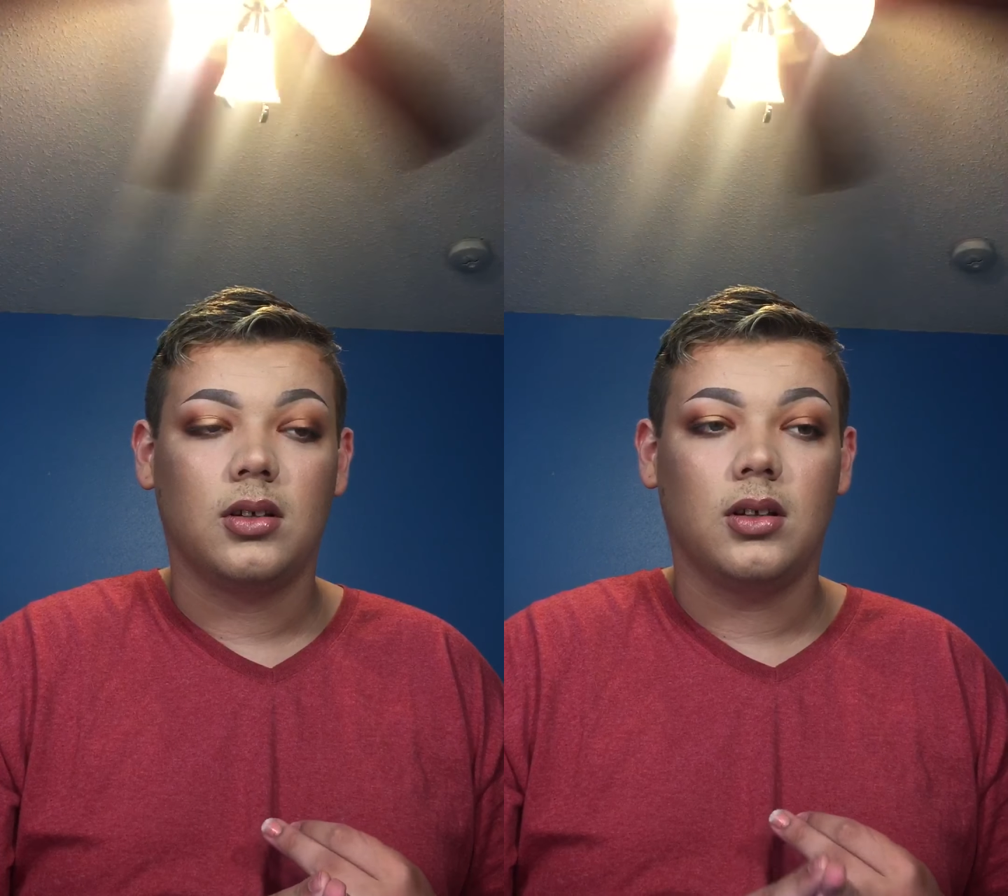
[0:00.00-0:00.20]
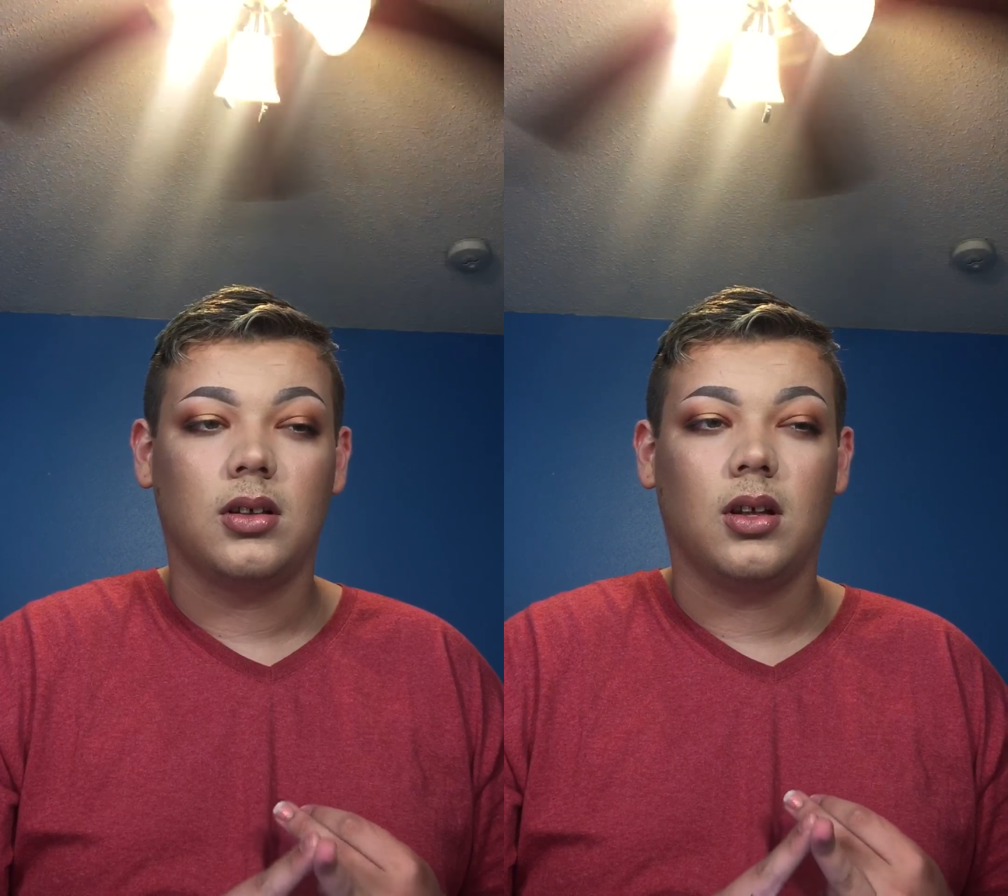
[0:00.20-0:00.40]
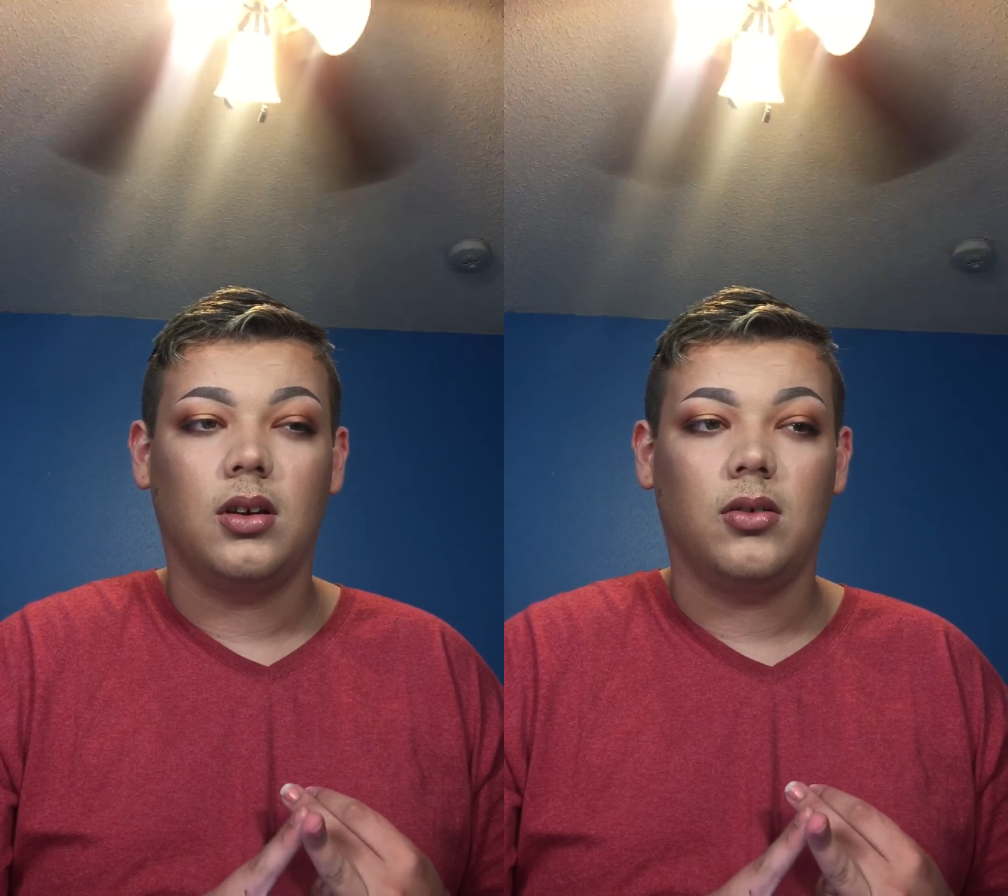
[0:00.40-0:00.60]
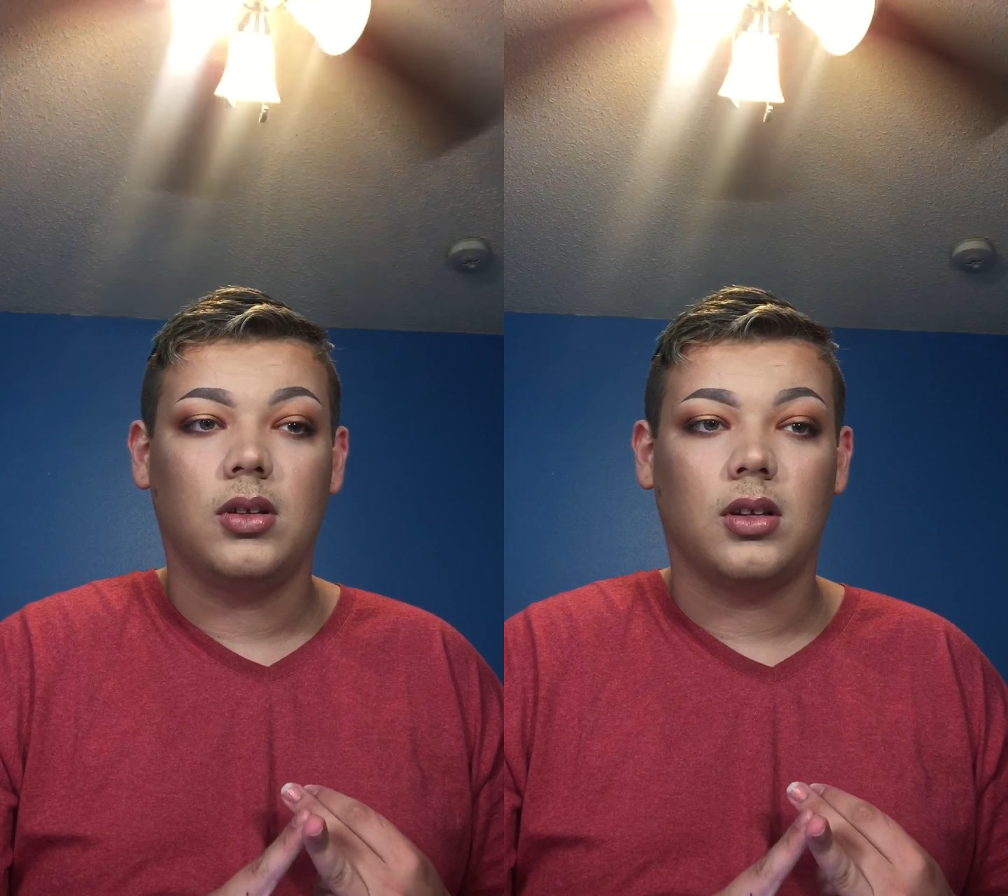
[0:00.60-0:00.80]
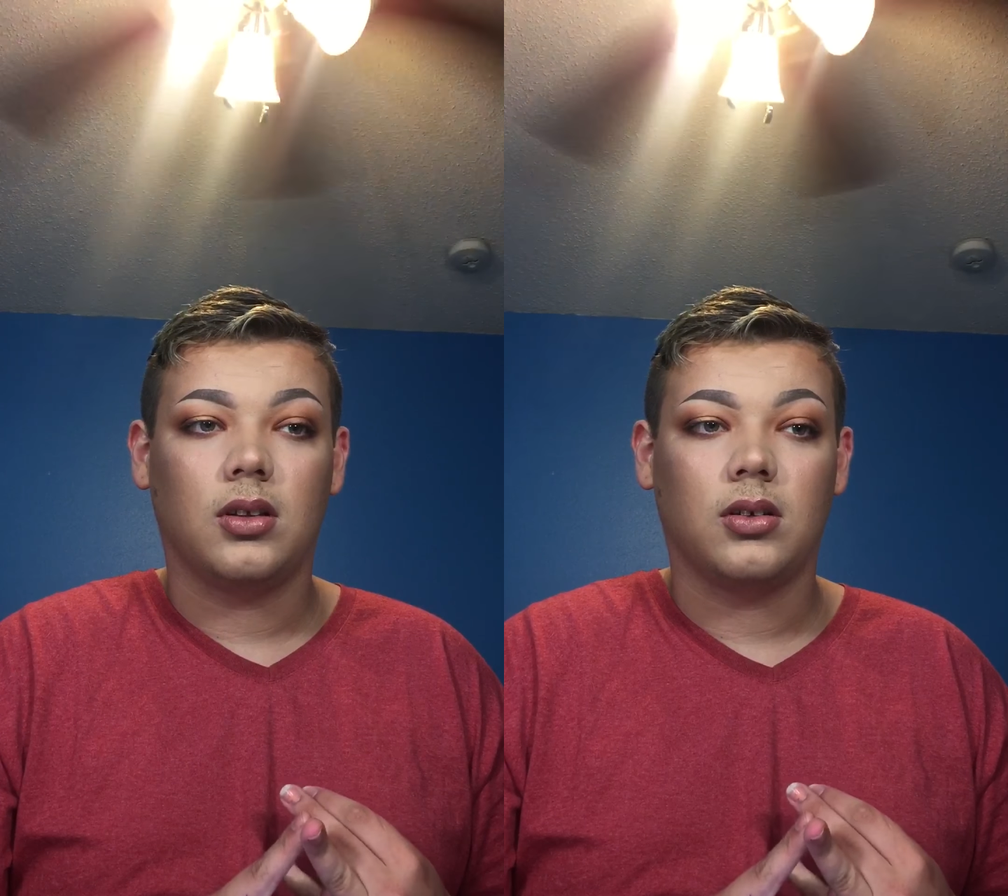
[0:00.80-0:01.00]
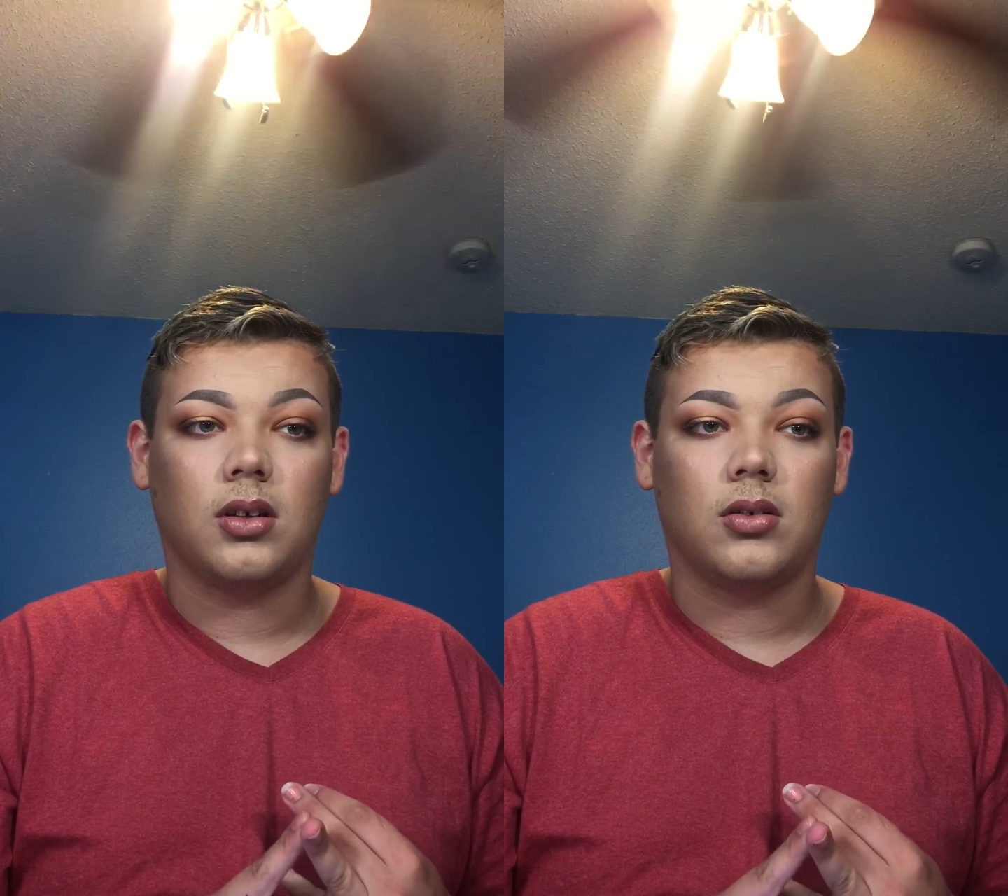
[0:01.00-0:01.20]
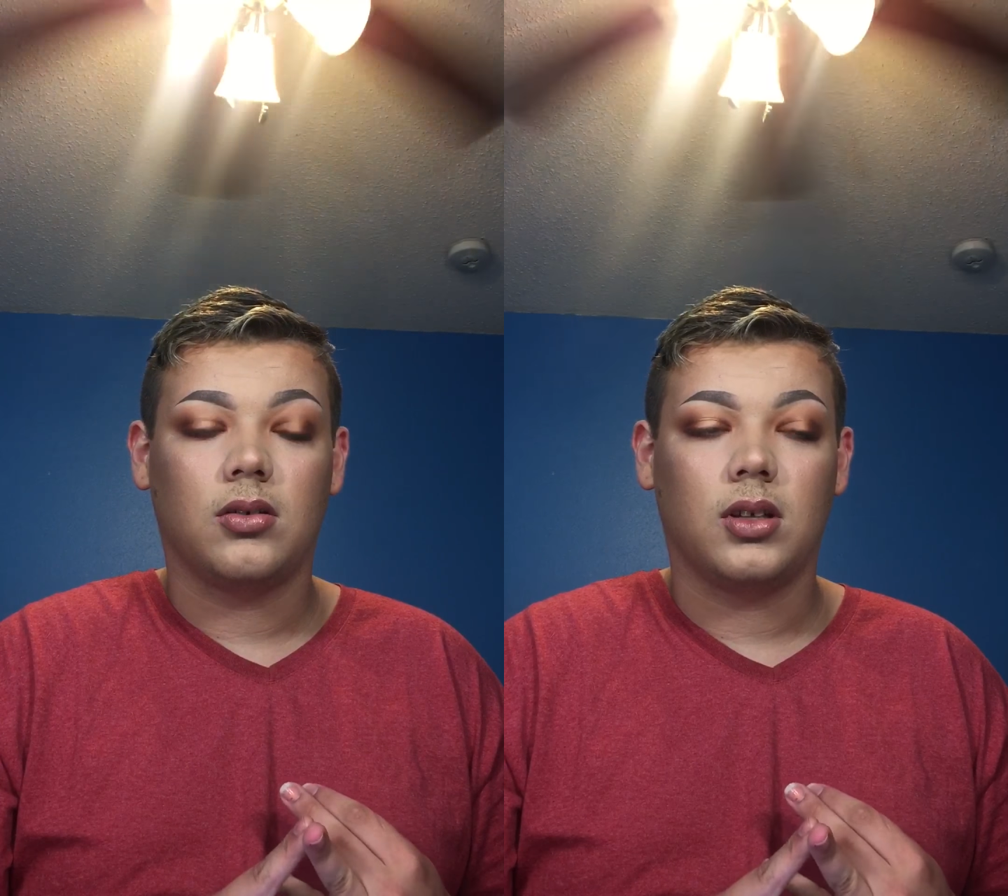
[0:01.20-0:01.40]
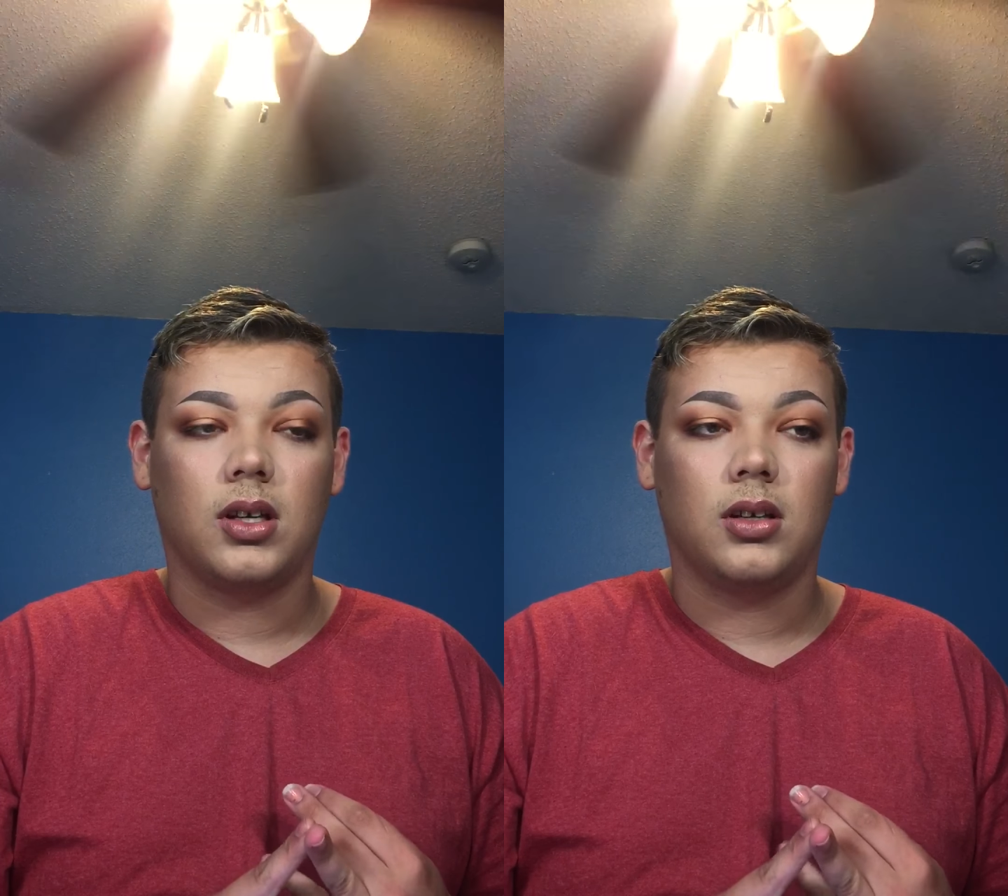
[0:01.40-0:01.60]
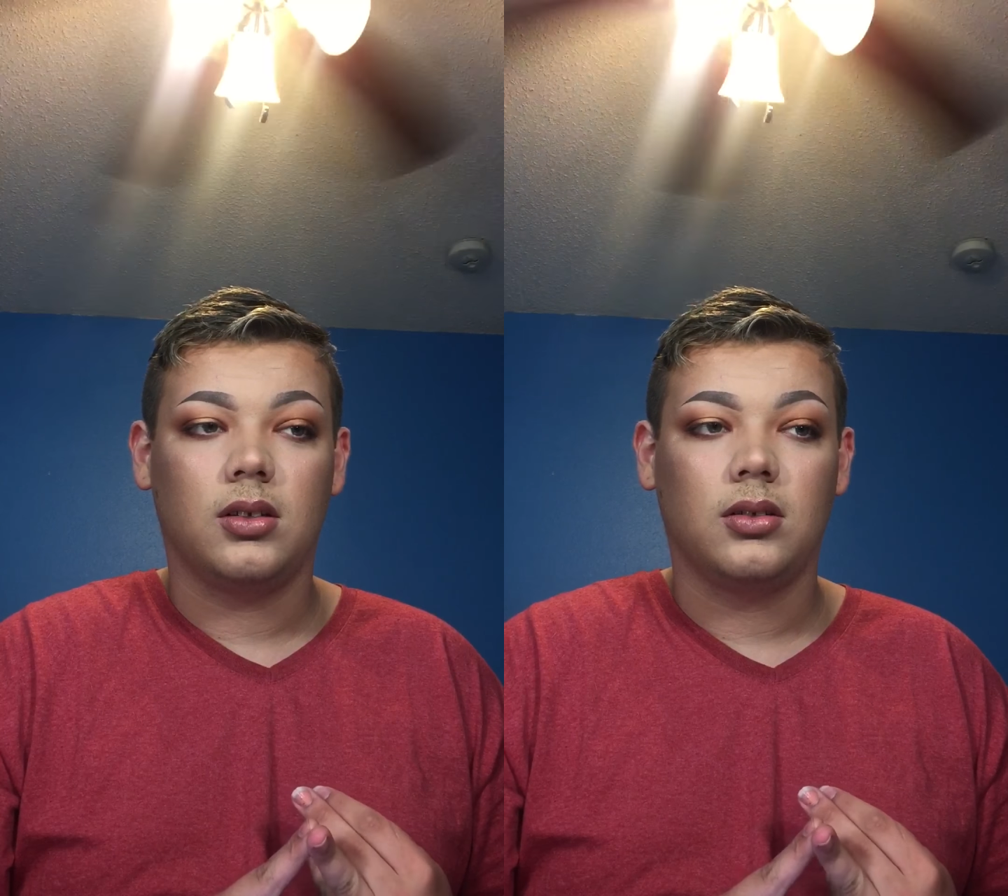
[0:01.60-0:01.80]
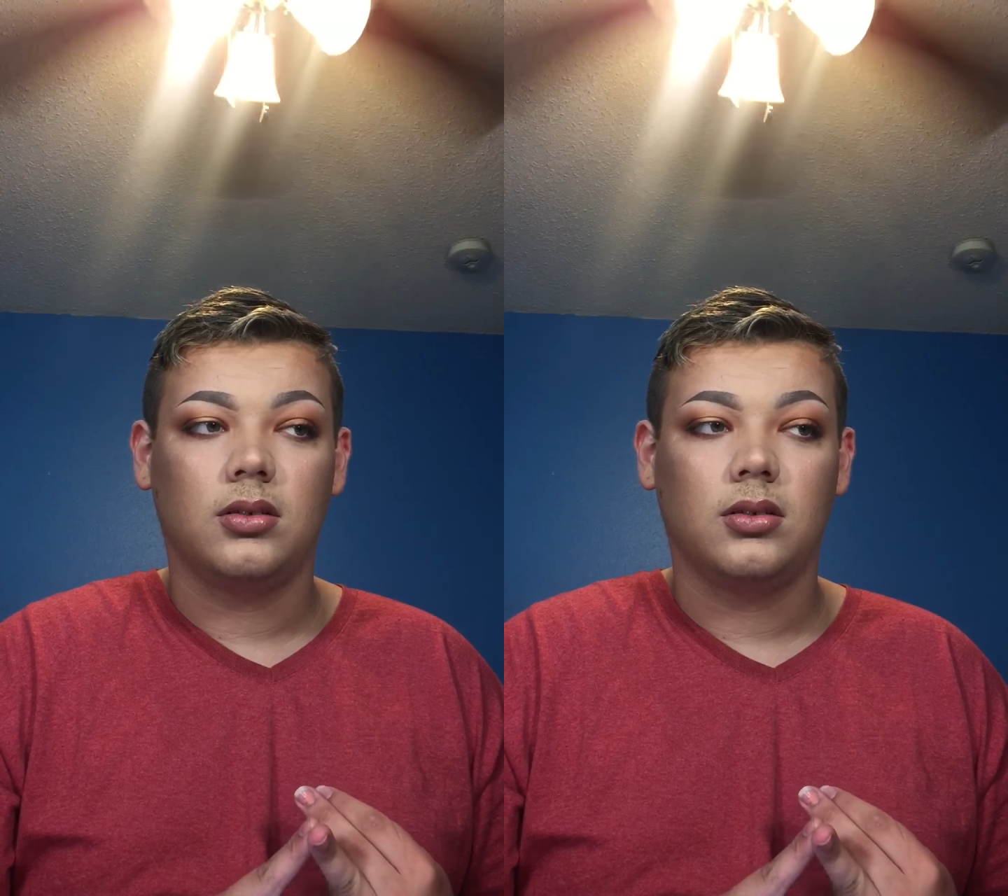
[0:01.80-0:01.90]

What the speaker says: Maybe it's because I don't eat the third thing a whole lot.